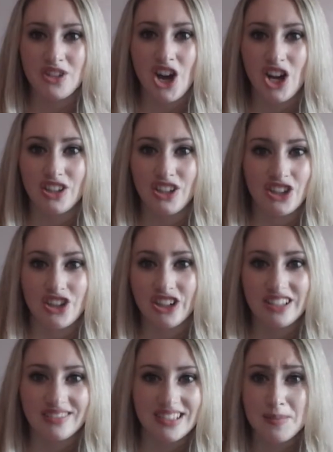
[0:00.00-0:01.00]
not look
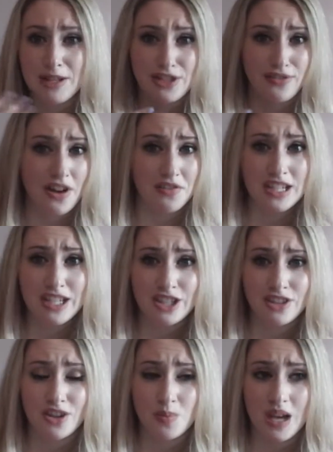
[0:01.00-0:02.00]
good. It makes your
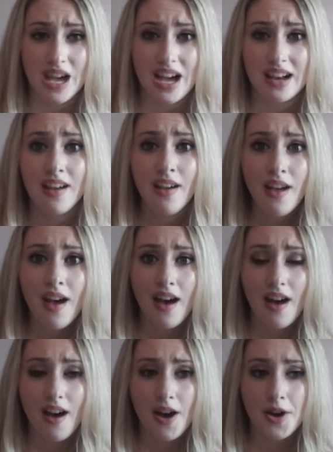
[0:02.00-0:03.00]
foundation look bad.
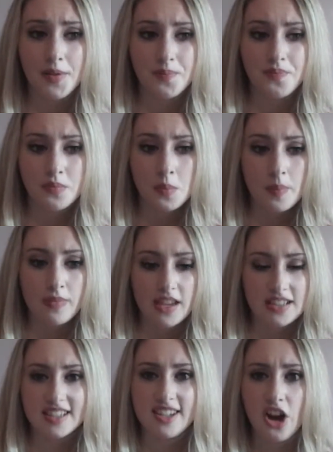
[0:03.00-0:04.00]

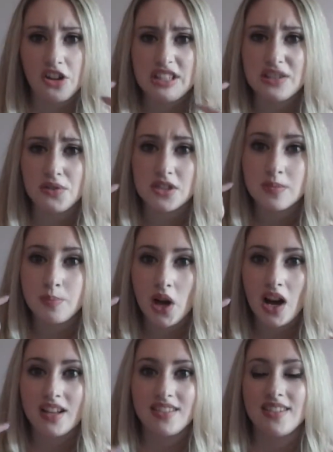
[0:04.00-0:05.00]
To see all these little
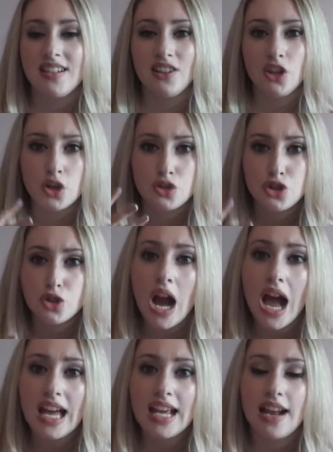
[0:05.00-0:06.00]
spots, and it looks
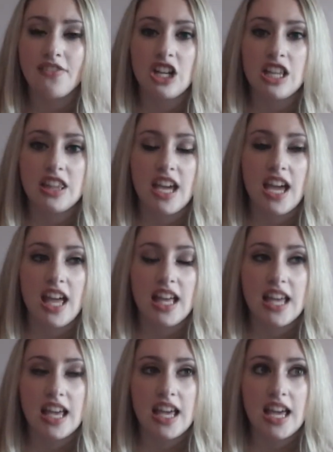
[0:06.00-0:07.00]
dry and
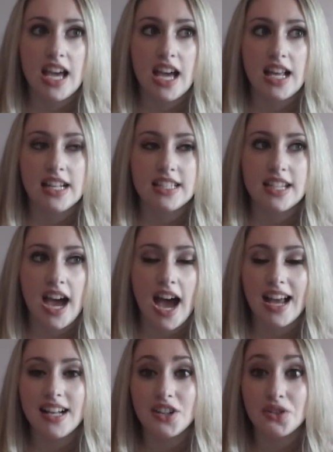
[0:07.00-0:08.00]
everything, and
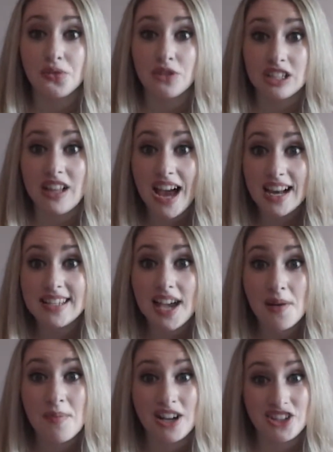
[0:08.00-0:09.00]
I didn't realize
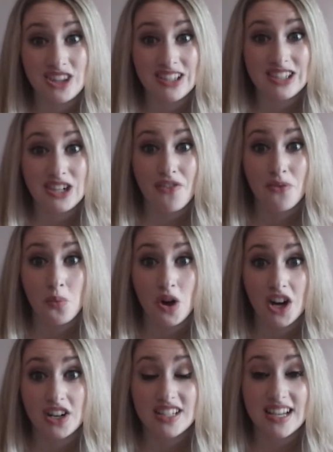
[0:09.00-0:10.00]
how much this stuff
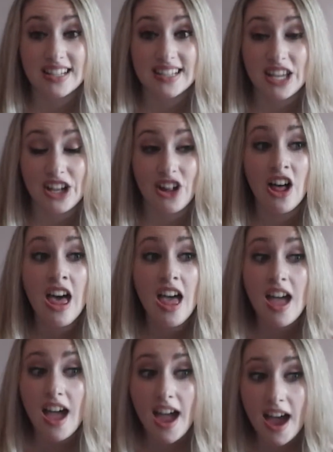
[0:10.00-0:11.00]
worked until
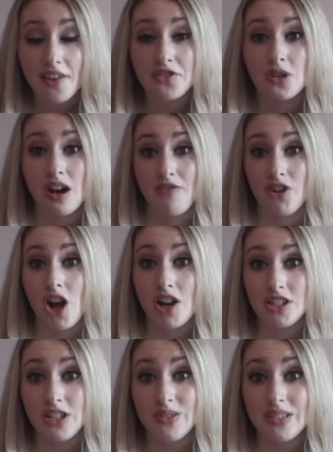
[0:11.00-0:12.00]
after I forgot
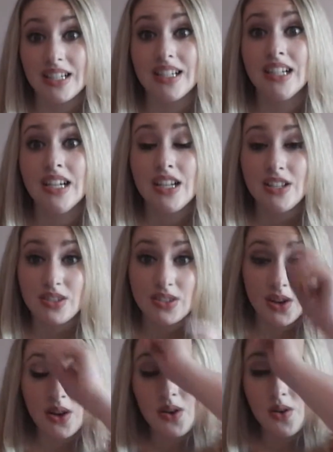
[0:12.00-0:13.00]
to use it.
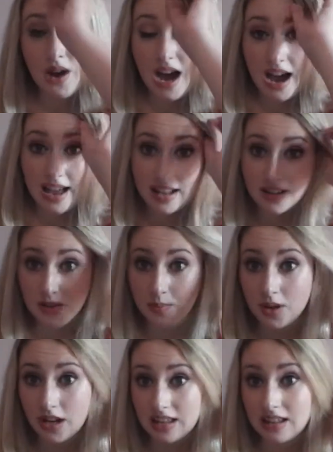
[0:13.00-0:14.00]
So I ended up
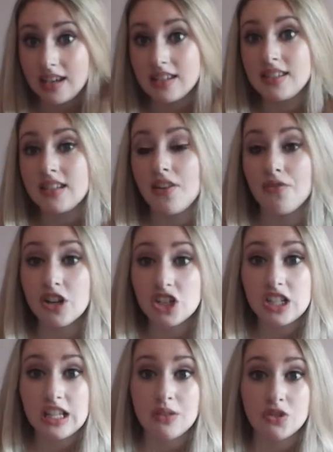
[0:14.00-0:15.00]
putting this,
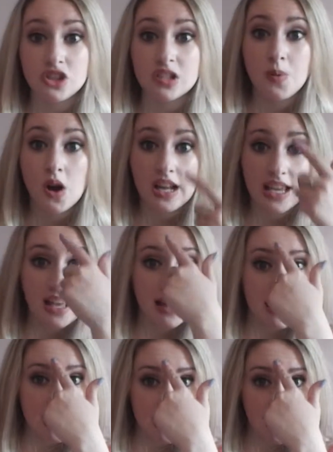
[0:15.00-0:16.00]
originally it was just putting it
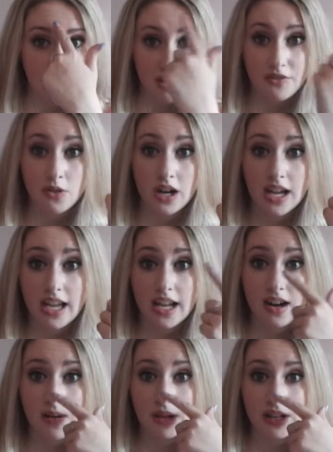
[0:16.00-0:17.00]
like on my forehead,
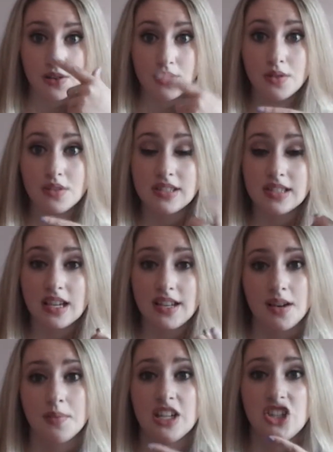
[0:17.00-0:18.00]
on my nose,
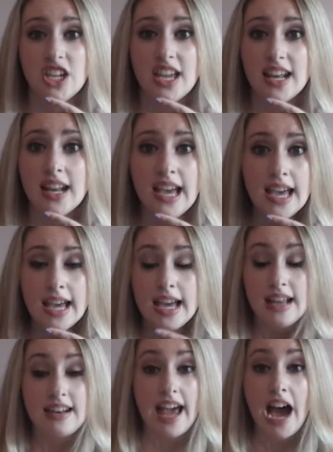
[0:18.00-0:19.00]
and on my chin.
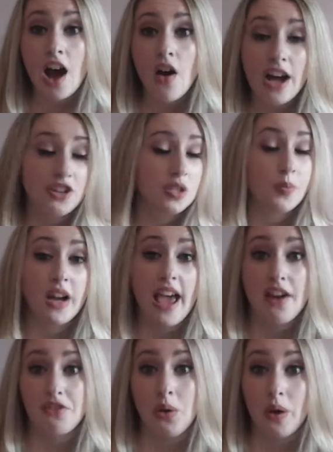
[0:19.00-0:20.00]
Now I just put it
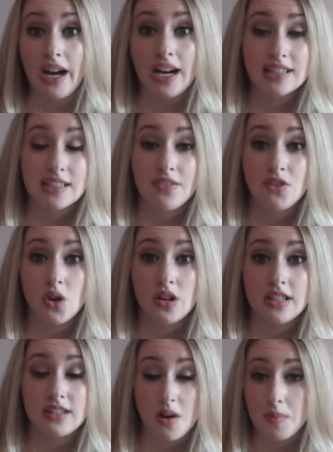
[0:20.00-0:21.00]
everywhere because I've
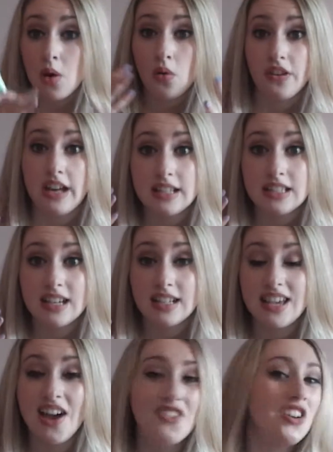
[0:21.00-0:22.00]
noticed, on my whole face,
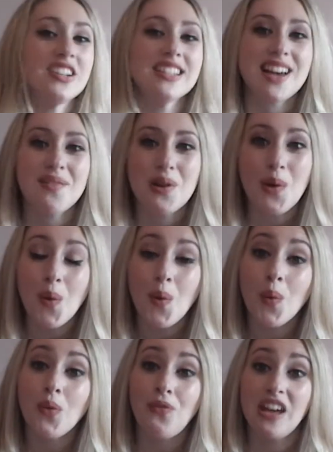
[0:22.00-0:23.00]
because I've noticed that my
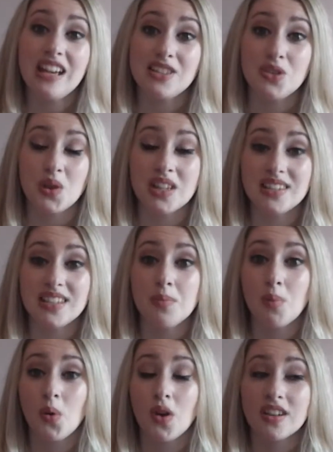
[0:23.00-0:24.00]
whole face you can see
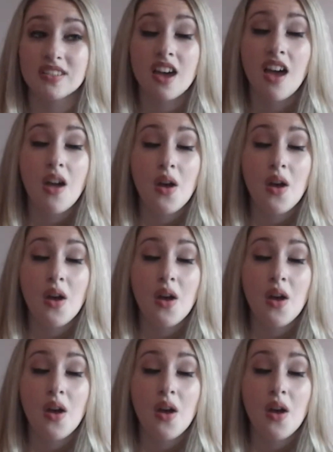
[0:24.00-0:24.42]
pores.